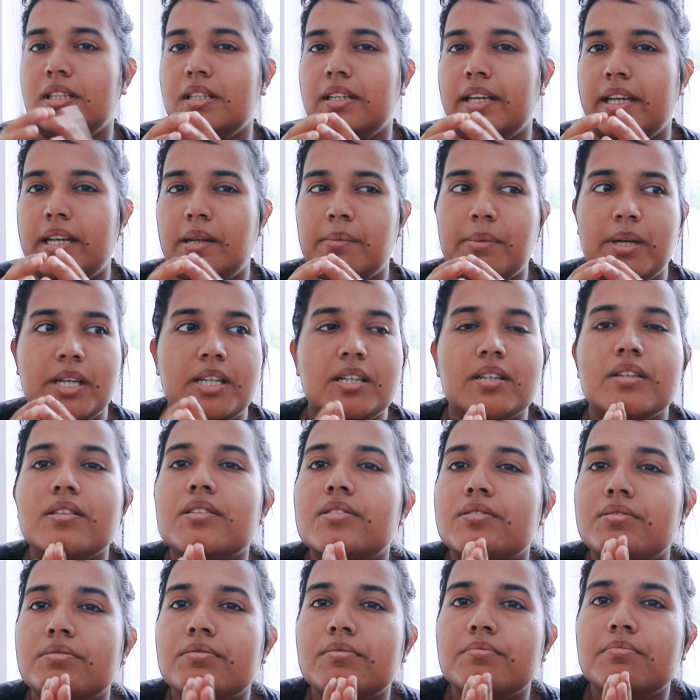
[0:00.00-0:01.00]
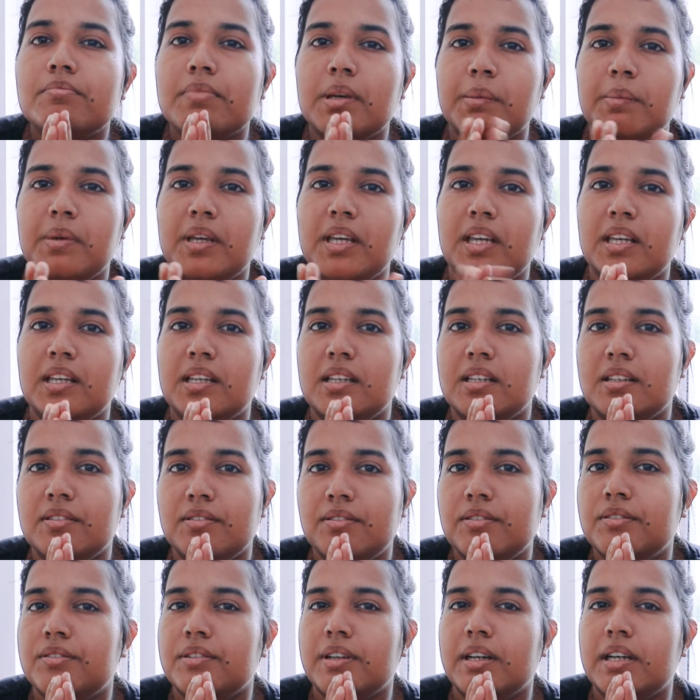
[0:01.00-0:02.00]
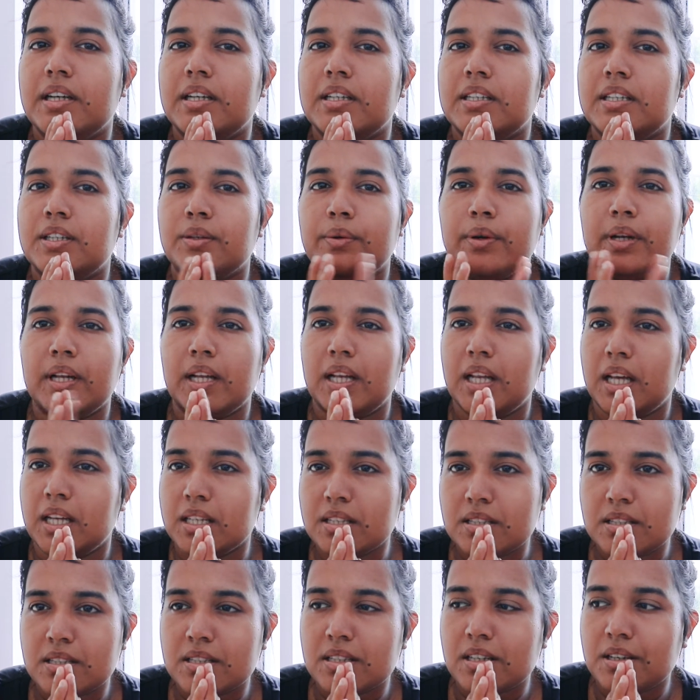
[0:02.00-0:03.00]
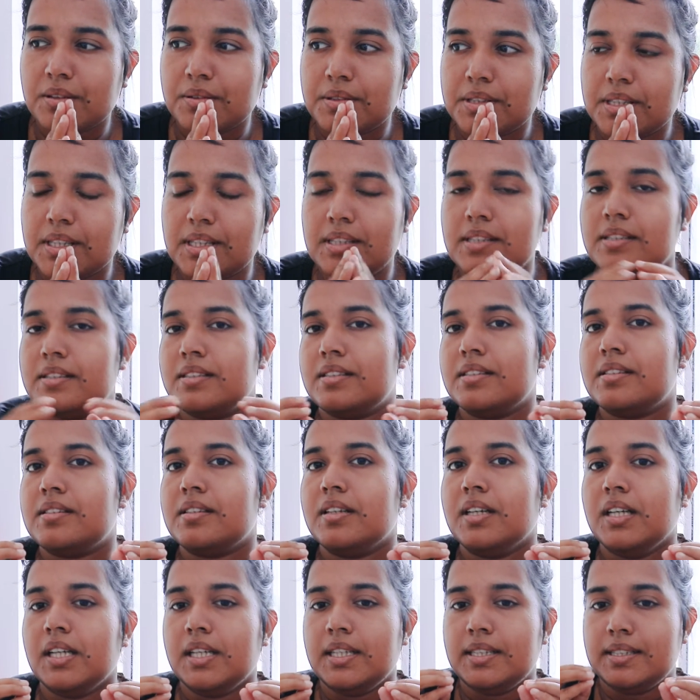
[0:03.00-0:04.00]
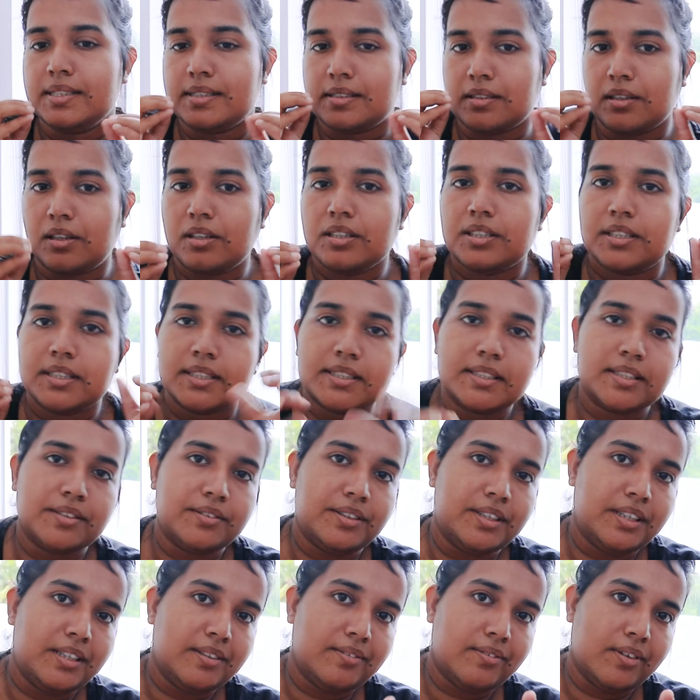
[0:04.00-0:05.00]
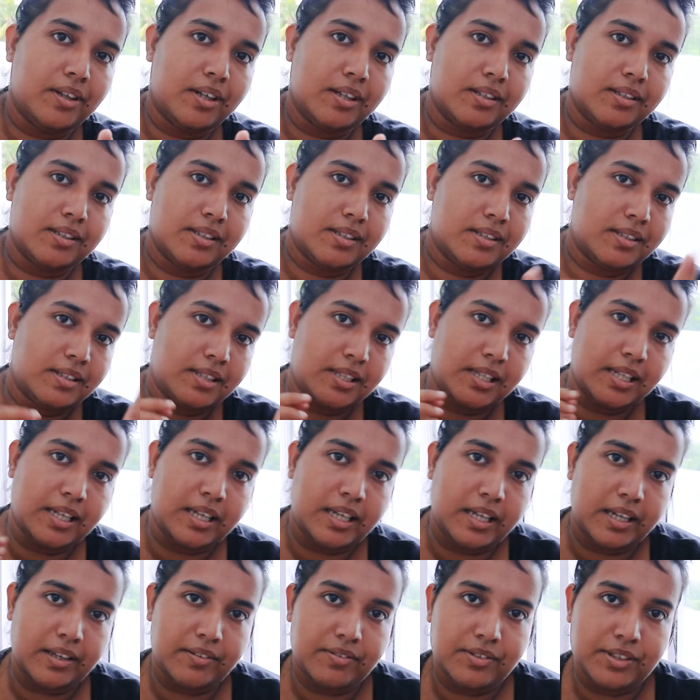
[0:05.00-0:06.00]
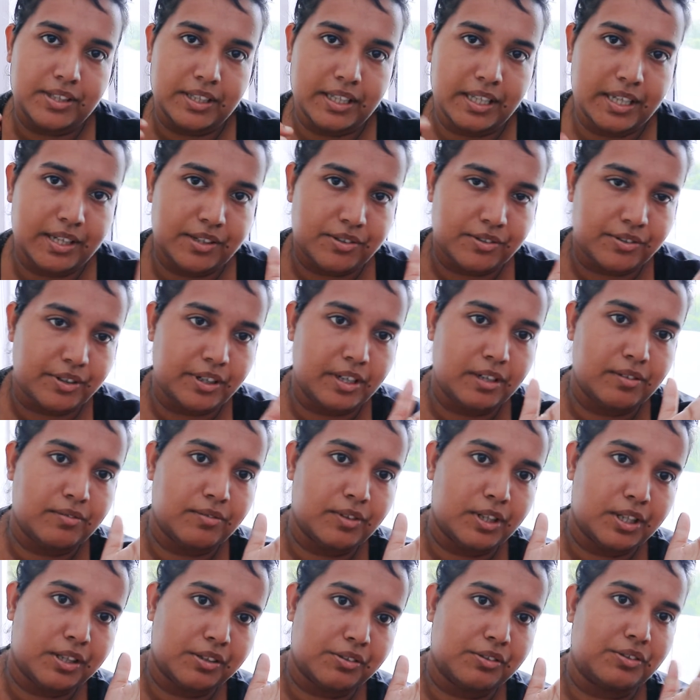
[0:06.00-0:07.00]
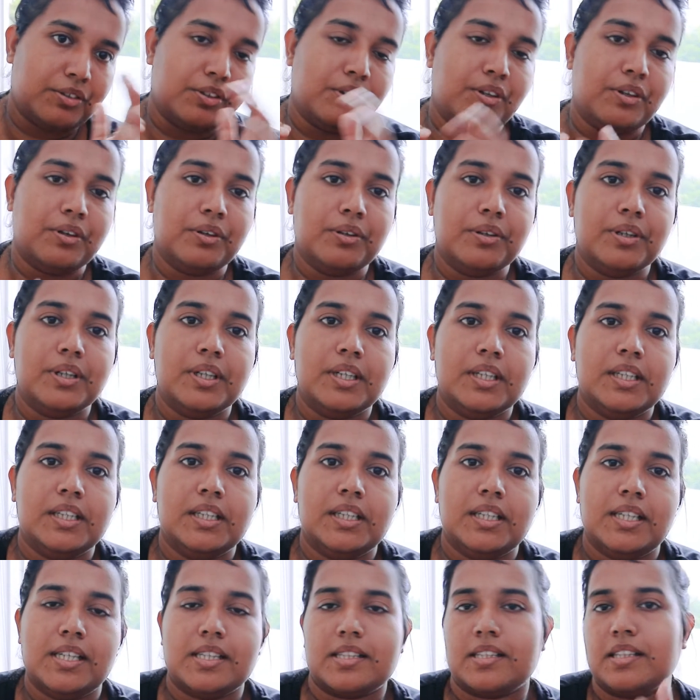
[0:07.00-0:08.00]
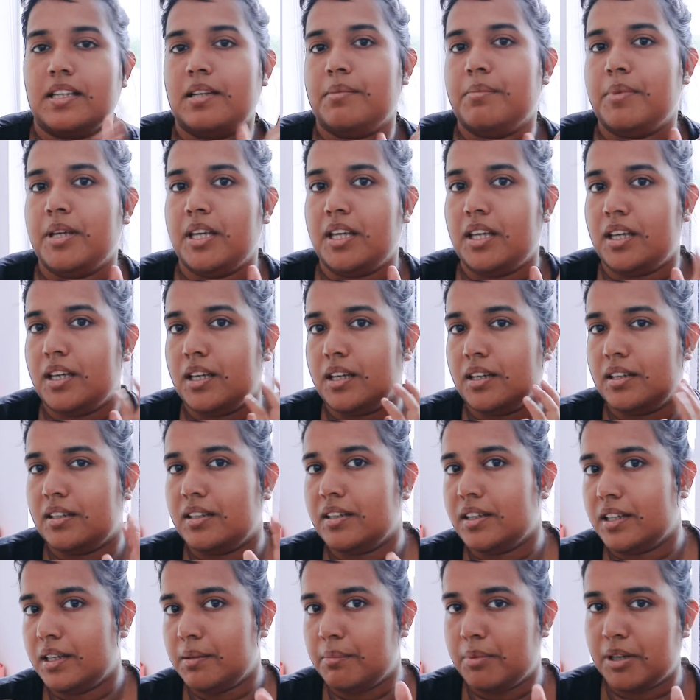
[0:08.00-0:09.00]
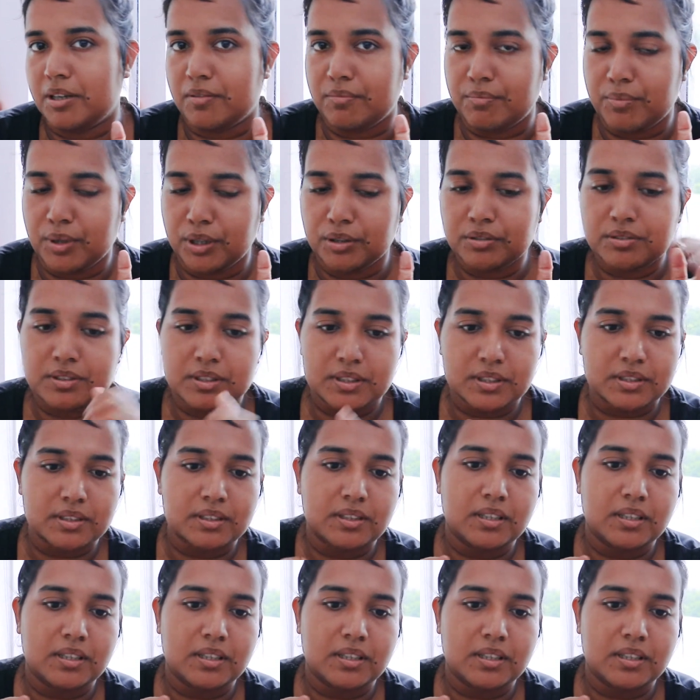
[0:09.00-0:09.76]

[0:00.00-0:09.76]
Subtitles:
in a bit. Maybe during lunch, I would say. This is not just a radio vlog, this is a live / radio vlog, so it's gonna be a bit of both.